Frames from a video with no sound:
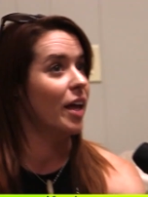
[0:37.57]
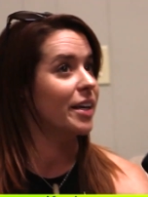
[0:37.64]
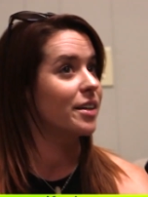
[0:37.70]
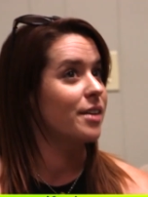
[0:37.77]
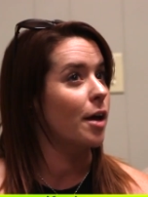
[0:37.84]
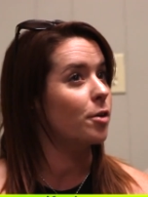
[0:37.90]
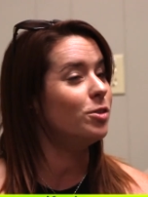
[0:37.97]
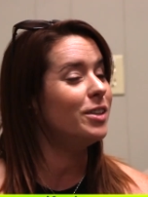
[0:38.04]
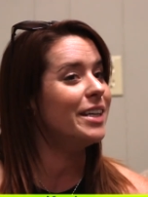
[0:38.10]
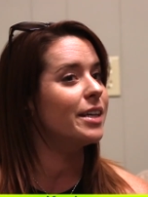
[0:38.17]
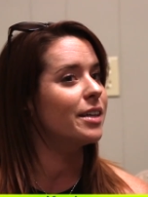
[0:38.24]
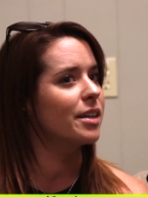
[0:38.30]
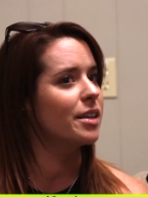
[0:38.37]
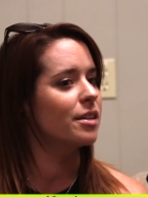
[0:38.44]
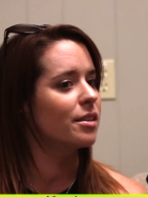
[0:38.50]
like not
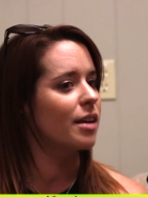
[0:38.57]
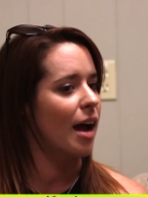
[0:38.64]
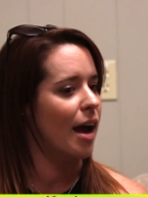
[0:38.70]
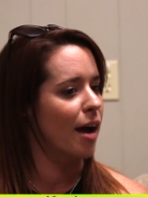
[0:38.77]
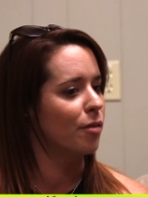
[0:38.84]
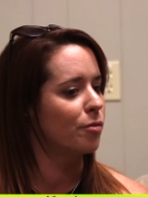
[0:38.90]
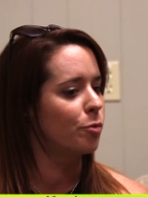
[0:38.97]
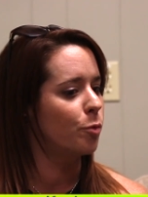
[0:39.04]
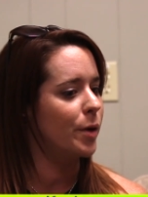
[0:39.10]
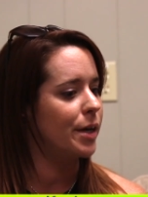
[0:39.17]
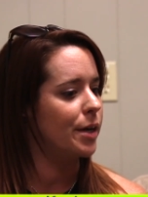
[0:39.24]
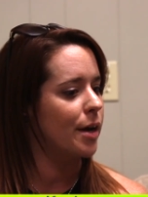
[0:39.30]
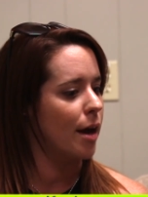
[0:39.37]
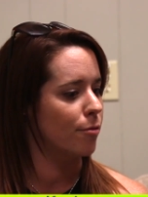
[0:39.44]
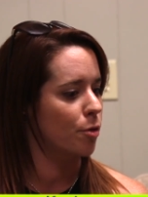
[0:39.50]
only have we
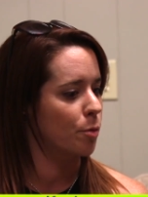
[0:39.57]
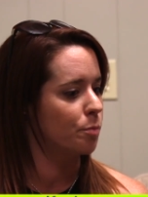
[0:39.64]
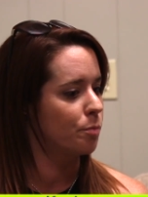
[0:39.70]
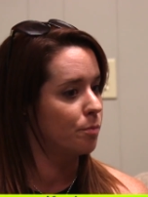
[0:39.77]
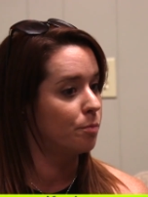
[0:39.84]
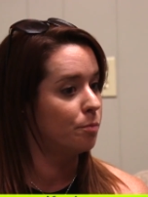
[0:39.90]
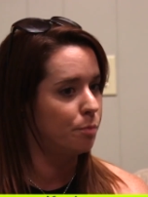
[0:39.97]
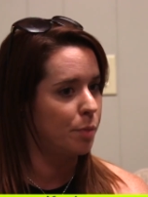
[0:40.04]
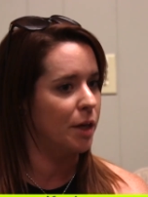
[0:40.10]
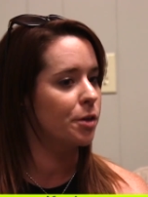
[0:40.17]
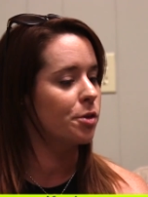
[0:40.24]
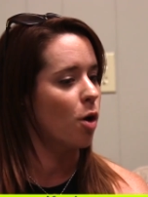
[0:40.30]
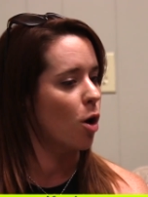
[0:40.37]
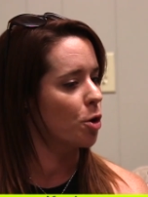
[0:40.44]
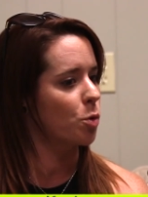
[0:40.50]
never
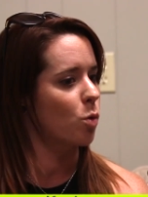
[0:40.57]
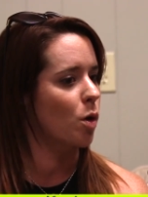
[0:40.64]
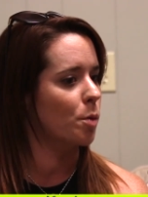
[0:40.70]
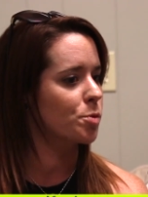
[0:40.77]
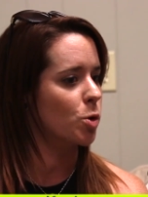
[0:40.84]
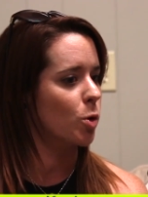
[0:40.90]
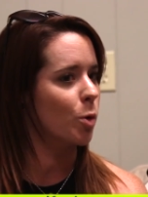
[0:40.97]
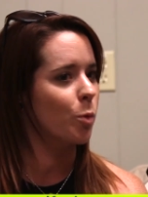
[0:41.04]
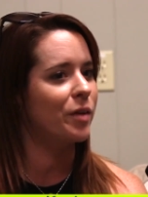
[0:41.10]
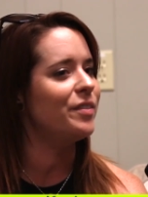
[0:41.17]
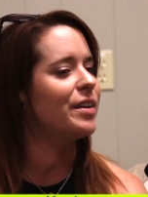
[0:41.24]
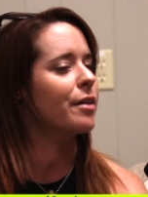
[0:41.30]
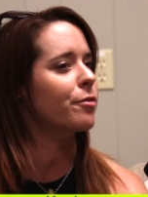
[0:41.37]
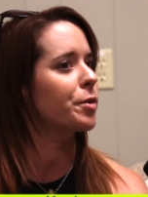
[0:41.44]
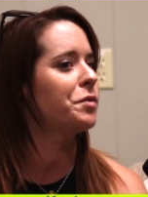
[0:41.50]
been on a Warped Tour. We've
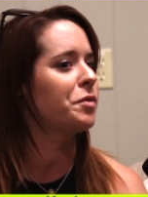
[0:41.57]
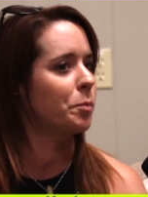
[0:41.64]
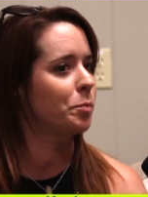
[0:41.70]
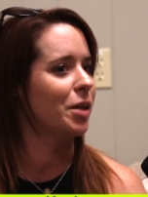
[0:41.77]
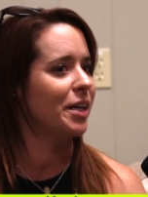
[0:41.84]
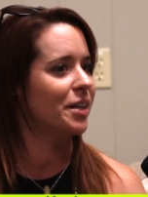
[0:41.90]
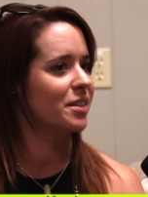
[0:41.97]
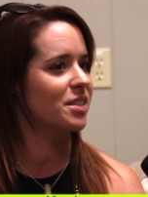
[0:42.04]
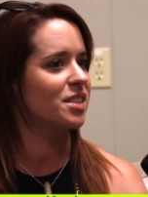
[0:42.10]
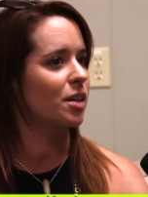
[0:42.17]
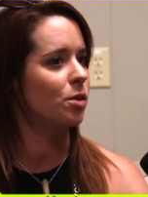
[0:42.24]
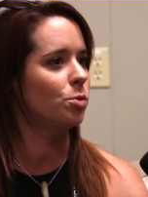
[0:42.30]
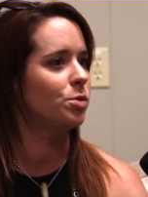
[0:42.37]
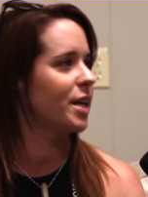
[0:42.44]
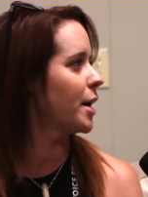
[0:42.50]
never even played a
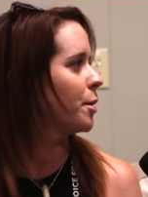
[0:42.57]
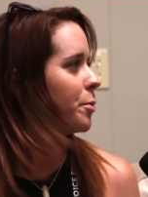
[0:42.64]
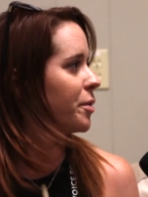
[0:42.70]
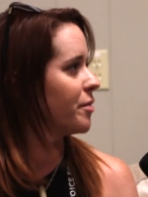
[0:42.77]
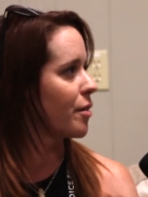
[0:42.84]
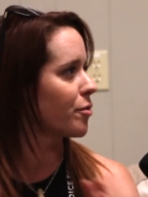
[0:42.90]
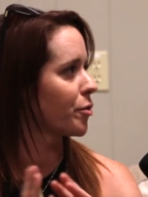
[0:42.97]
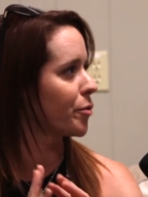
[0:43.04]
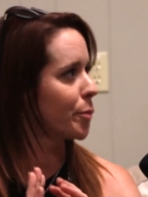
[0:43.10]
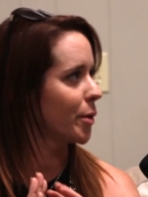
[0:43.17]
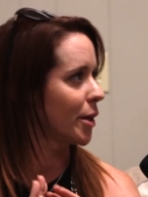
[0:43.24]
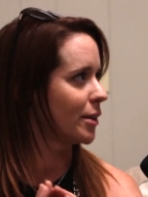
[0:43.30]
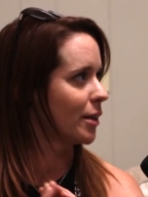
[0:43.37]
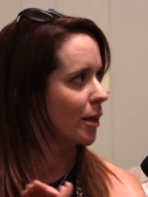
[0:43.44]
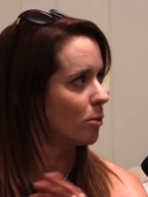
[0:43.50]
single date. We've never even
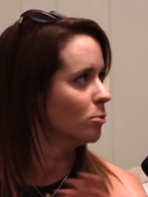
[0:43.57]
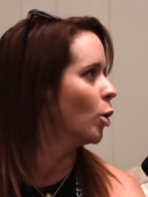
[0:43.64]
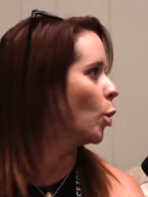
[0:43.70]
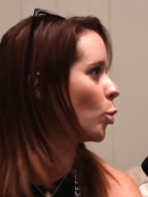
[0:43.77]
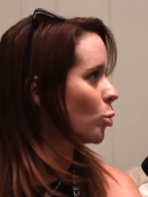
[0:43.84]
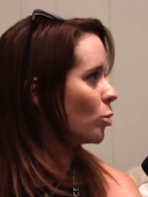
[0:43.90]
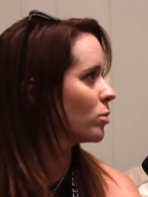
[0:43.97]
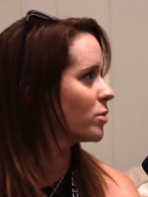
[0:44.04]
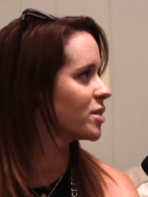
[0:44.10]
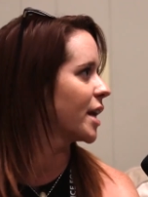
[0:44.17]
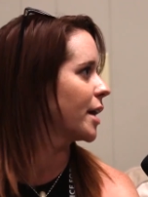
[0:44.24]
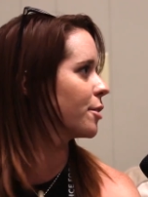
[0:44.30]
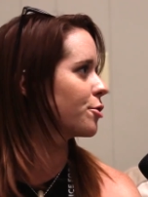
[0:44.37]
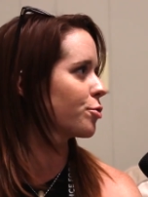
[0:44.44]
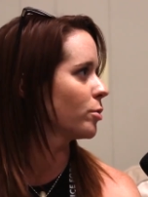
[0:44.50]
played like a local
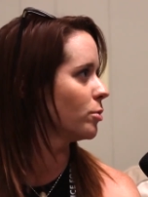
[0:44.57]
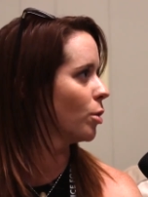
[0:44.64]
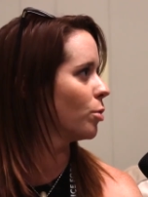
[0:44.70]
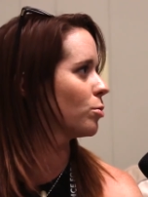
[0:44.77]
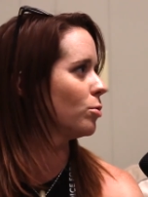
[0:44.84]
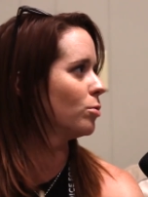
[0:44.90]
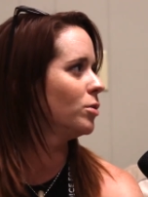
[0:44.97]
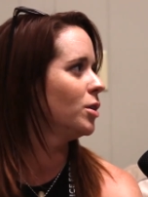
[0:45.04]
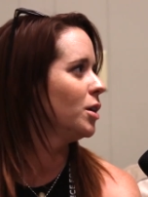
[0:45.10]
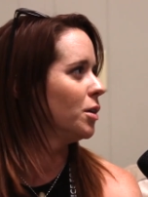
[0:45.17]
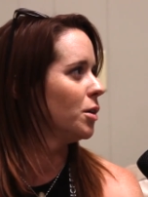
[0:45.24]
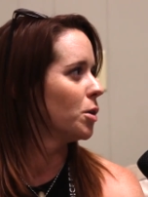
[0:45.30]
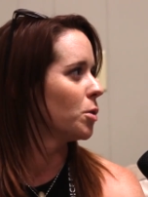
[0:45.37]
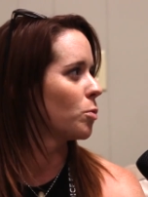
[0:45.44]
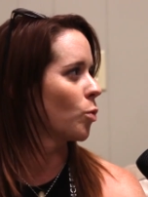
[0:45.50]
stage or a local
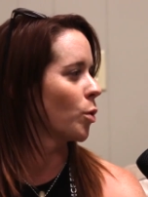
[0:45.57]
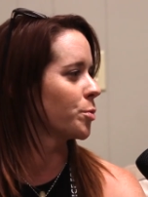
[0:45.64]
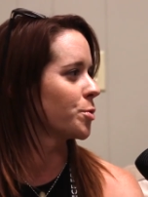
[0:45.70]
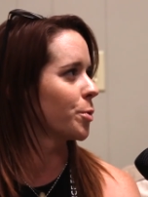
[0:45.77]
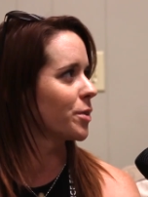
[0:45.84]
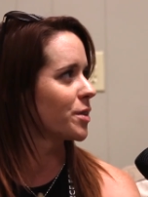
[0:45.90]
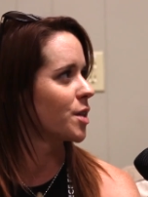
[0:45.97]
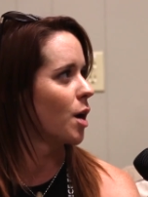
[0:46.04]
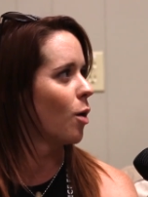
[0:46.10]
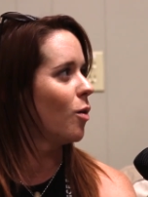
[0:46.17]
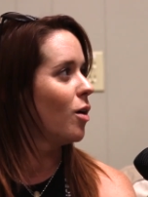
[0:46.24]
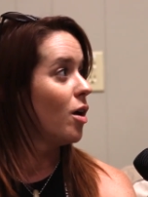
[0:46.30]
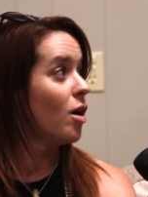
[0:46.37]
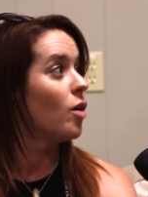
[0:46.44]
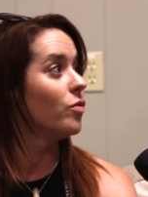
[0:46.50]
Warped Tour. So
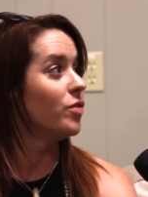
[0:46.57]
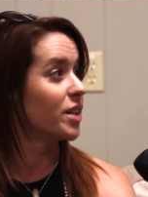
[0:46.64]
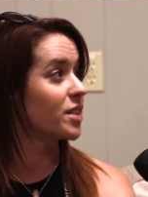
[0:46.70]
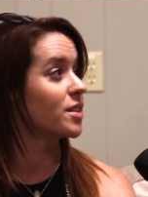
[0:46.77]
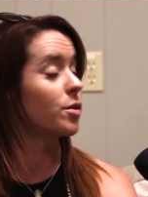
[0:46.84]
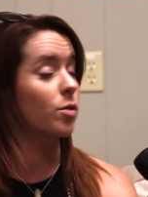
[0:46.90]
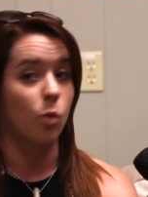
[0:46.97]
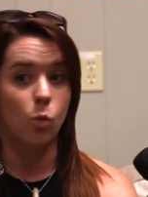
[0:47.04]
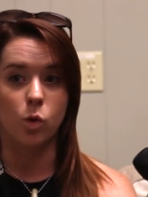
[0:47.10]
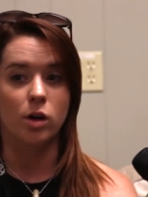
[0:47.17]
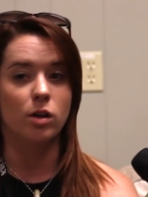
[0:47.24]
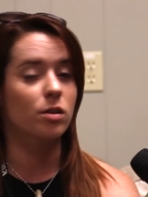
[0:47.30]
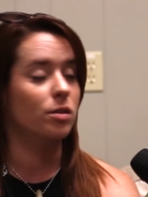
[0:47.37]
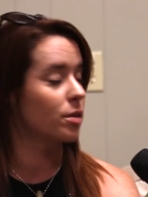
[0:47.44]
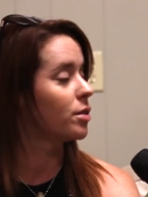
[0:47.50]
this is
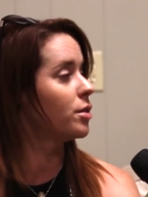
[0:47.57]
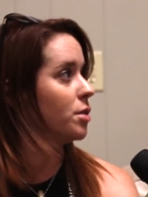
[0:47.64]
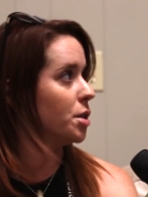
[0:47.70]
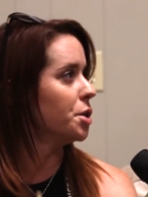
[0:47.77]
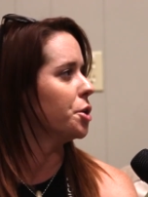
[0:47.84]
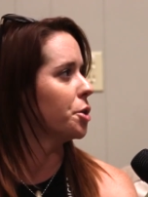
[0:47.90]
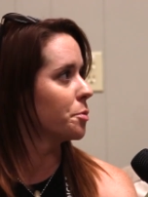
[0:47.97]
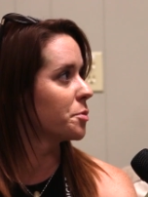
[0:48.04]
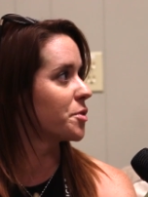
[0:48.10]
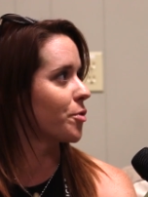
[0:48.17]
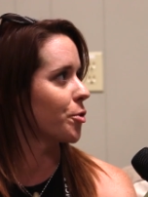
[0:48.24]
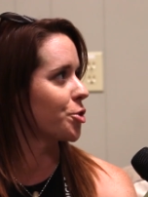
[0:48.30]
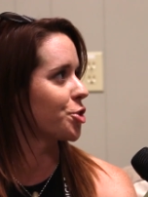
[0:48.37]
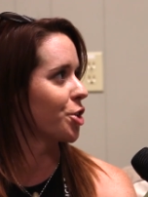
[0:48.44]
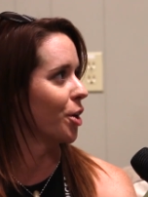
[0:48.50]
we're the noobs
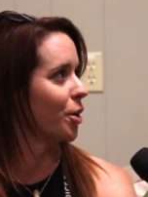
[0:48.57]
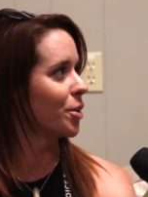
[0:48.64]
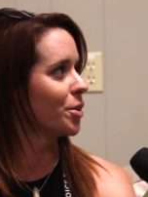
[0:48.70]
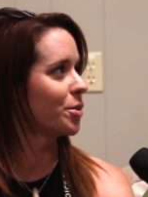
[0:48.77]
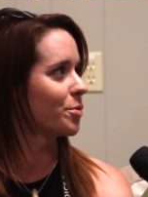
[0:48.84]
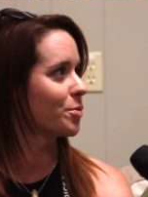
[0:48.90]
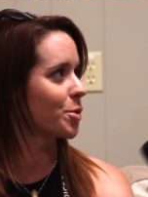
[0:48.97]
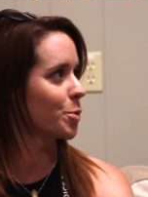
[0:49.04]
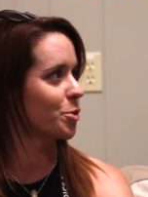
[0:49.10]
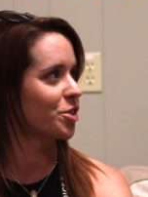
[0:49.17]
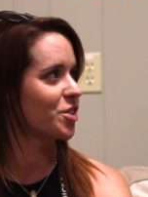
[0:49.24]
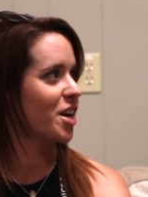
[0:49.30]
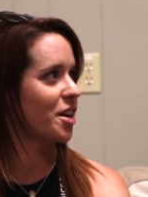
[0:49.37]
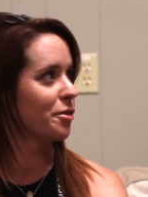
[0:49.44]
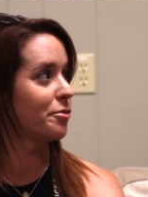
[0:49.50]
for sure.
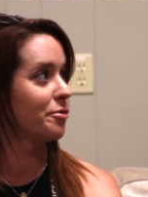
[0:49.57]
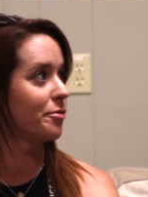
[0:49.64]
Yeah. Well,